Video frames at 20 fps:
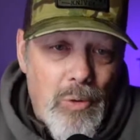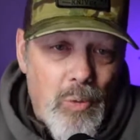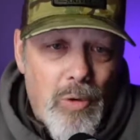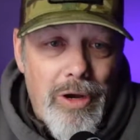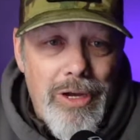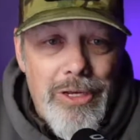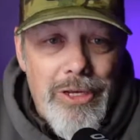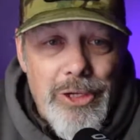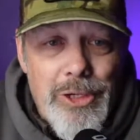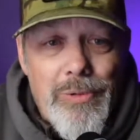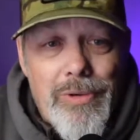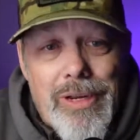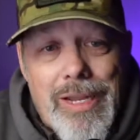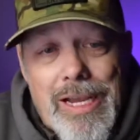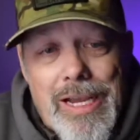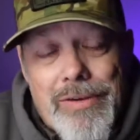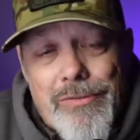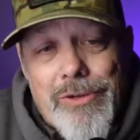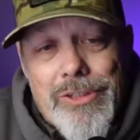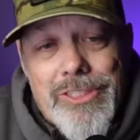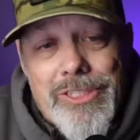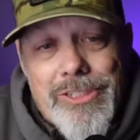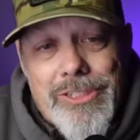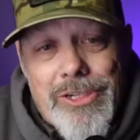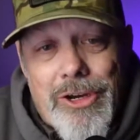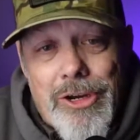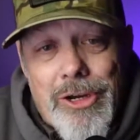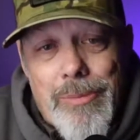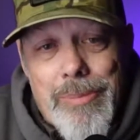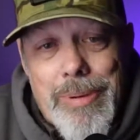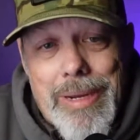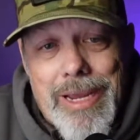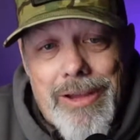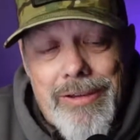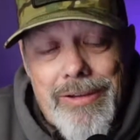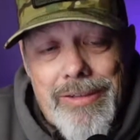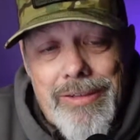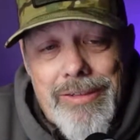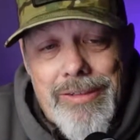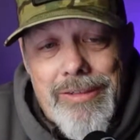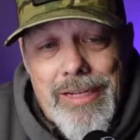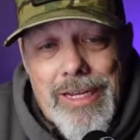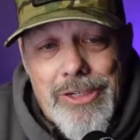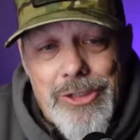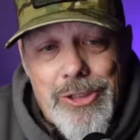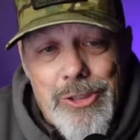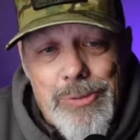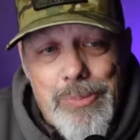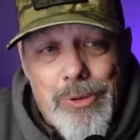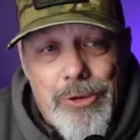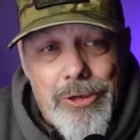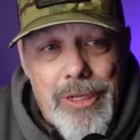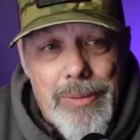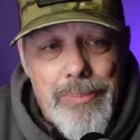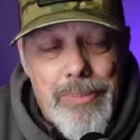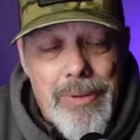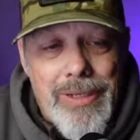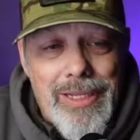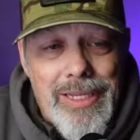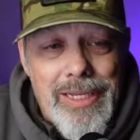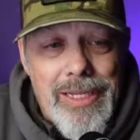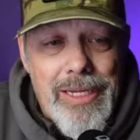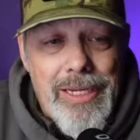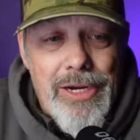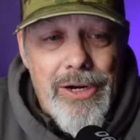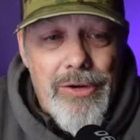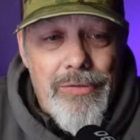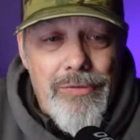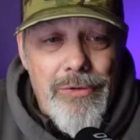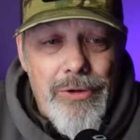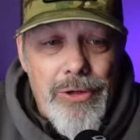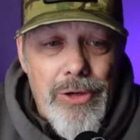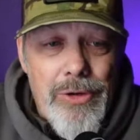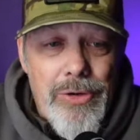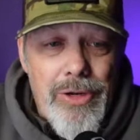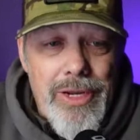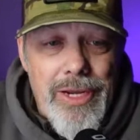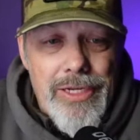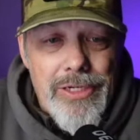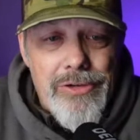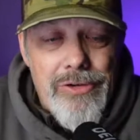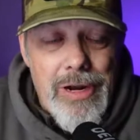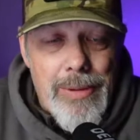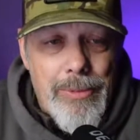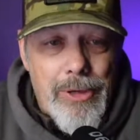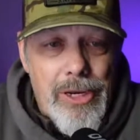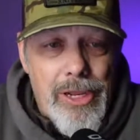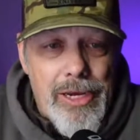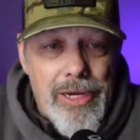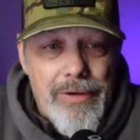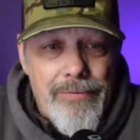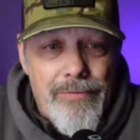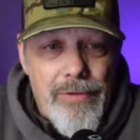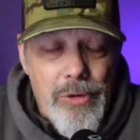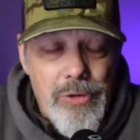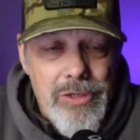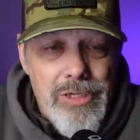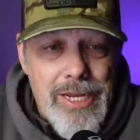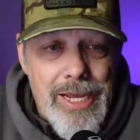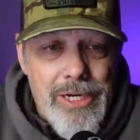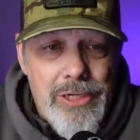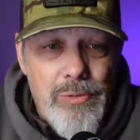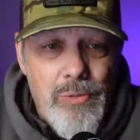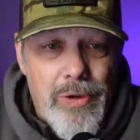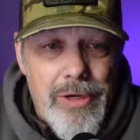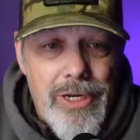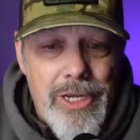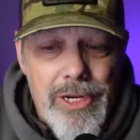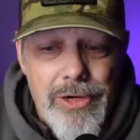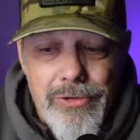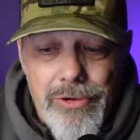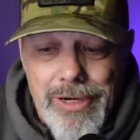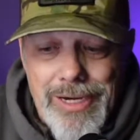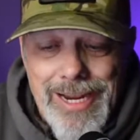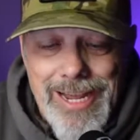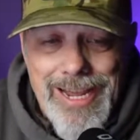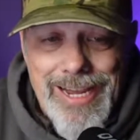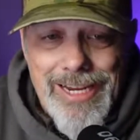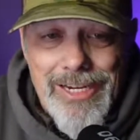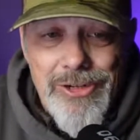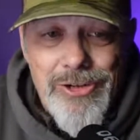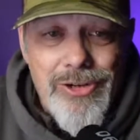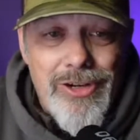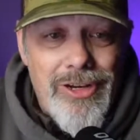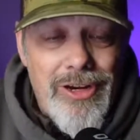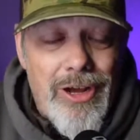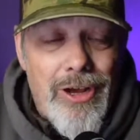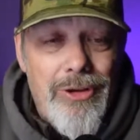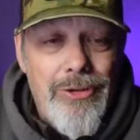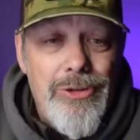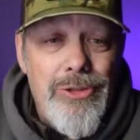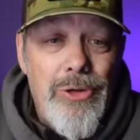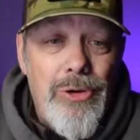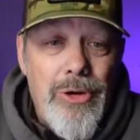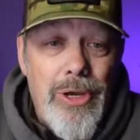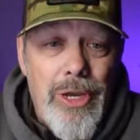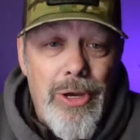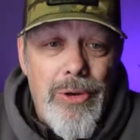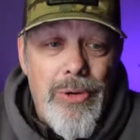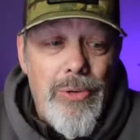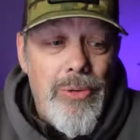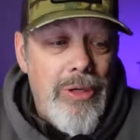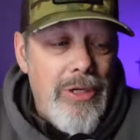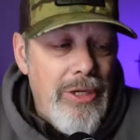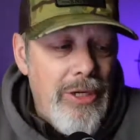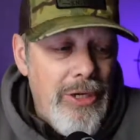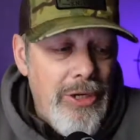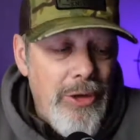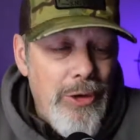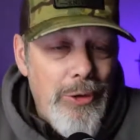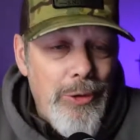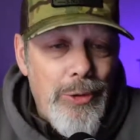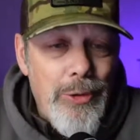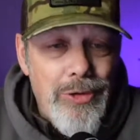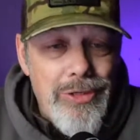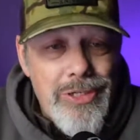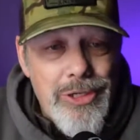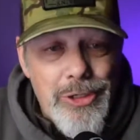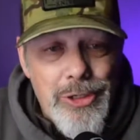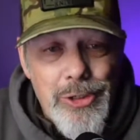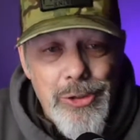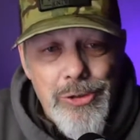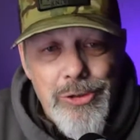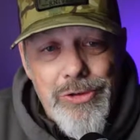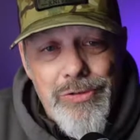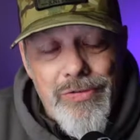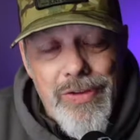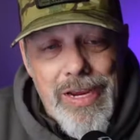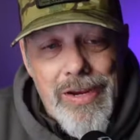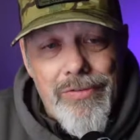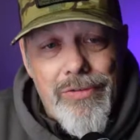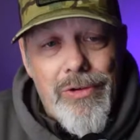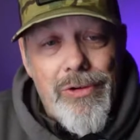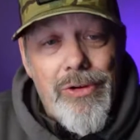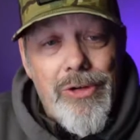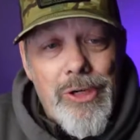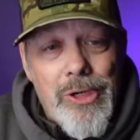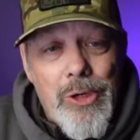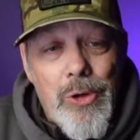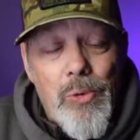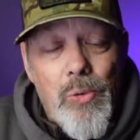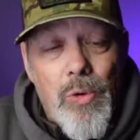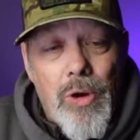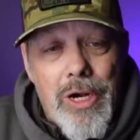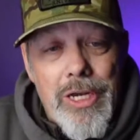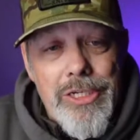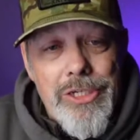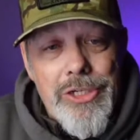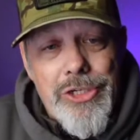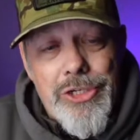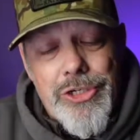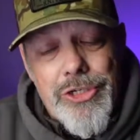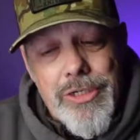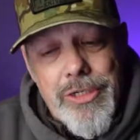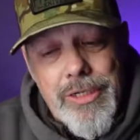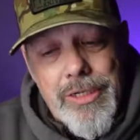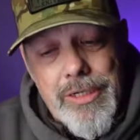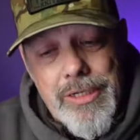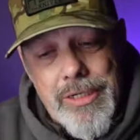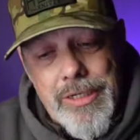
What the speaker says: what you would like for us to talk about. I just pulled up a link here. If you go to strammel.info/100 days, you can also go do us a huge favor. Go watch